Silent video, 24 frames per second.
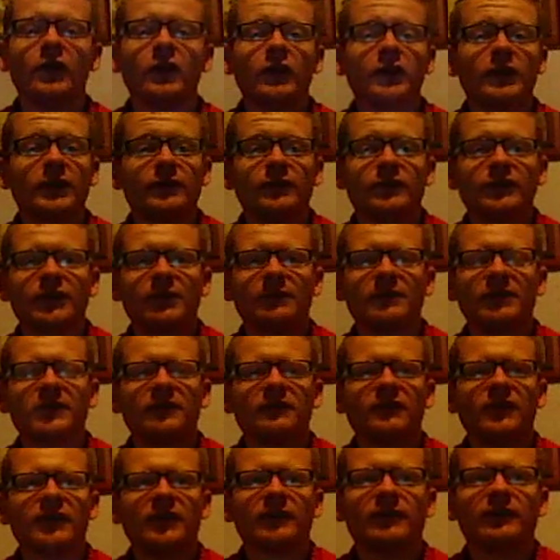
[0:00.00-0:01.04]
there's so many
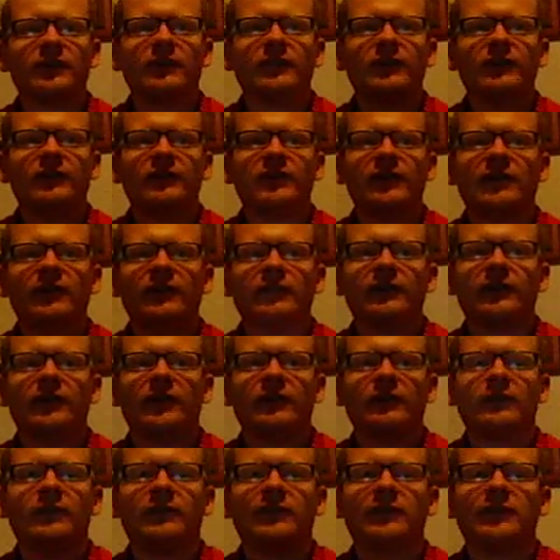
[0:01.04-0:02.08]
things that just didn't sit
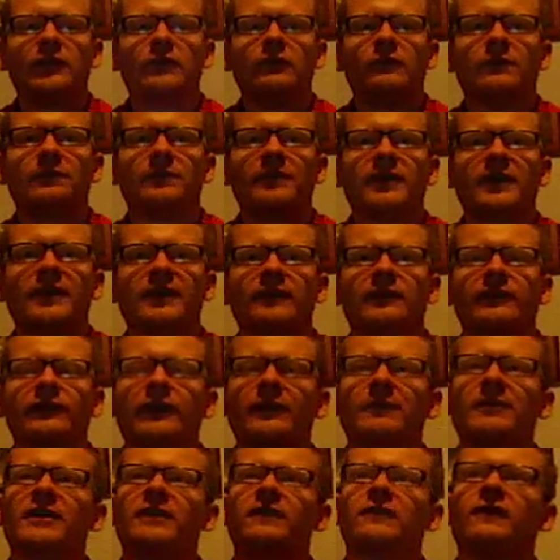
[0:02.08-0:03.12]
still with me. There's so
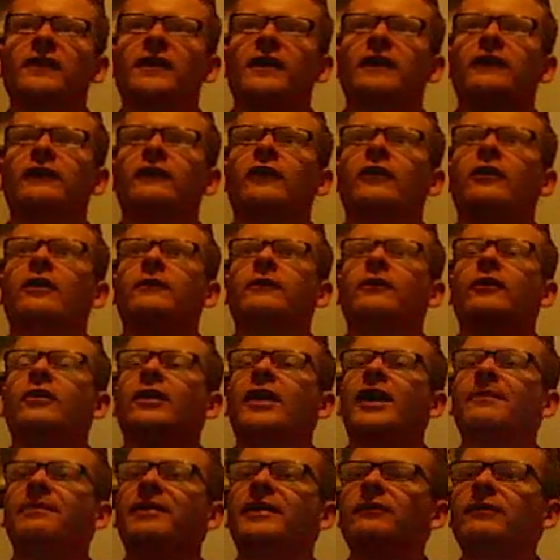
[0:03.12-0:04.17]
many things I'm not
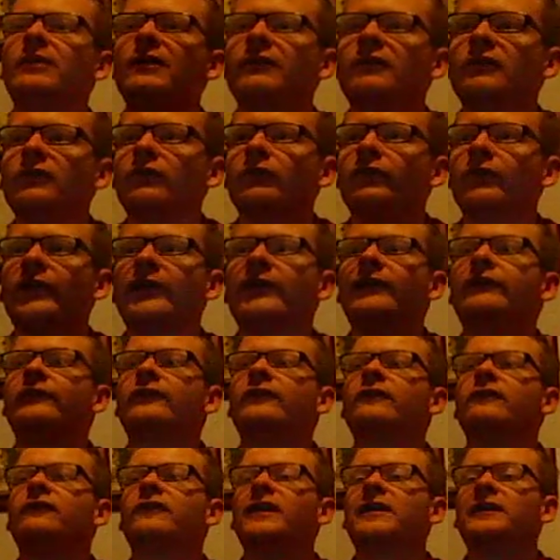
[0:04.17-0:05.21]
happy with, and these are the
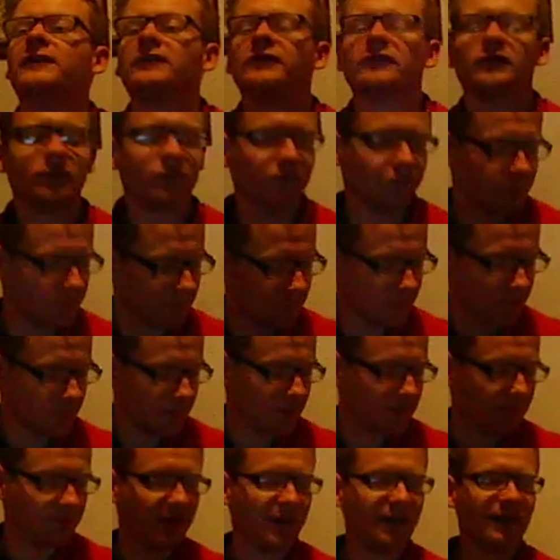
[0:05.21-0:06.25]
things I'm going to
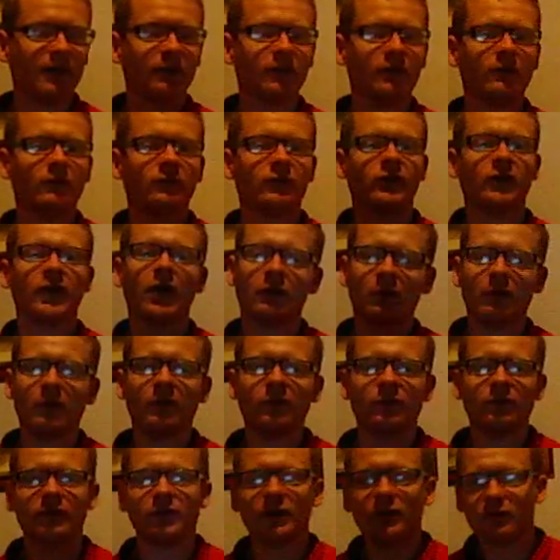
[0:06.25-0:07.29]
debate. I'm going to go over
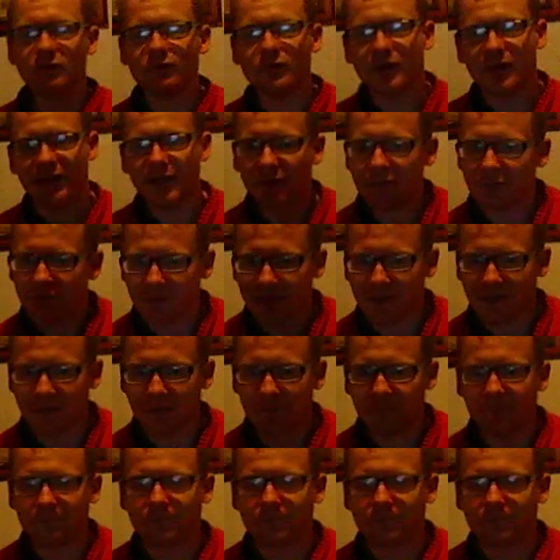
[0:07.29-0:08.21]
you here and now.